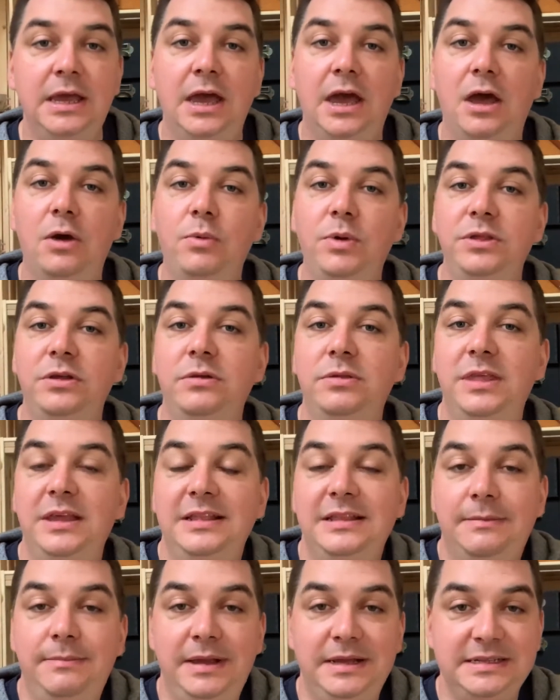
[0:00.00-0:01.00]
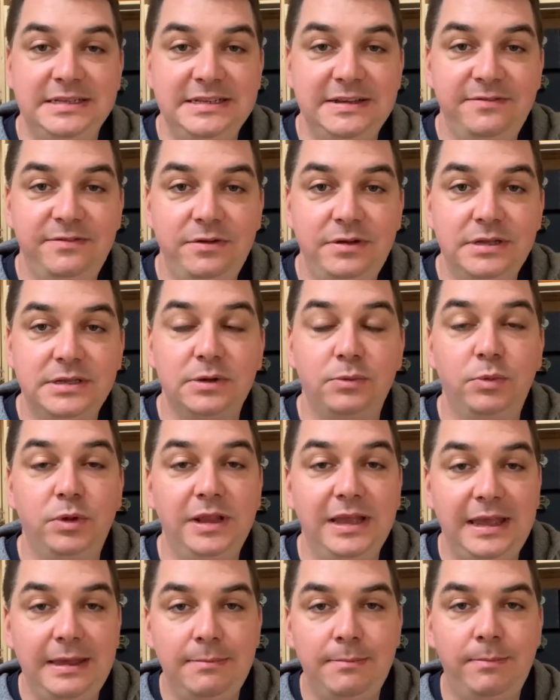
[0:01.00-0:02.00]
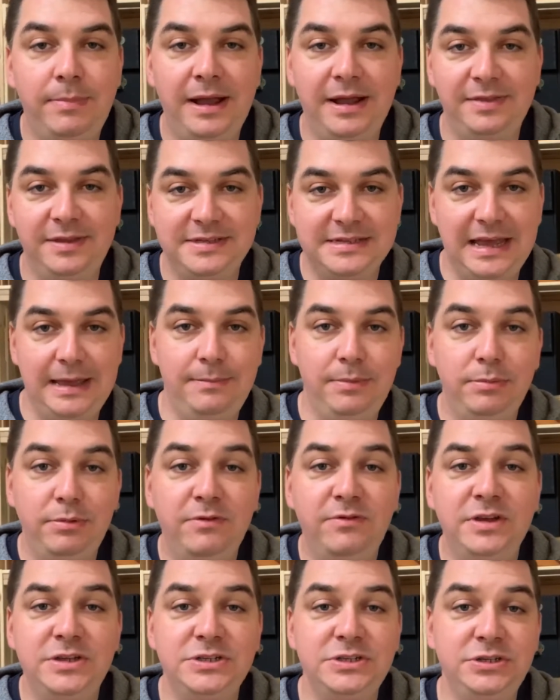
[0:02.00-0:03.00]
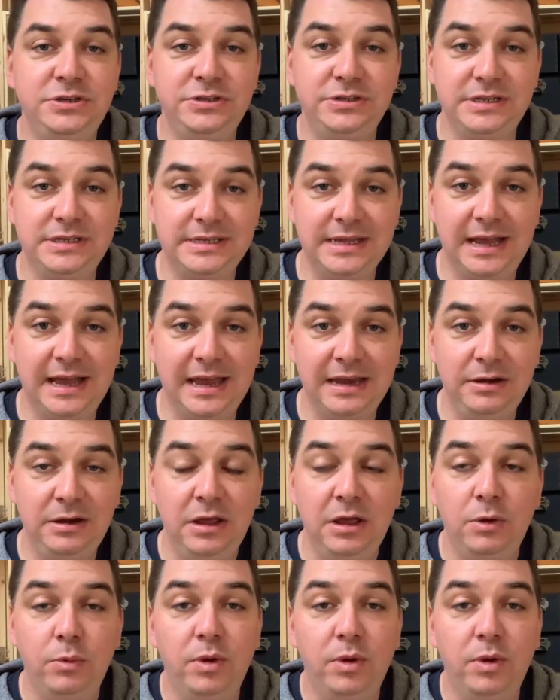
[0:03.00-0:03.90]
and whether you think that makes a difference will impact the type of provision you design,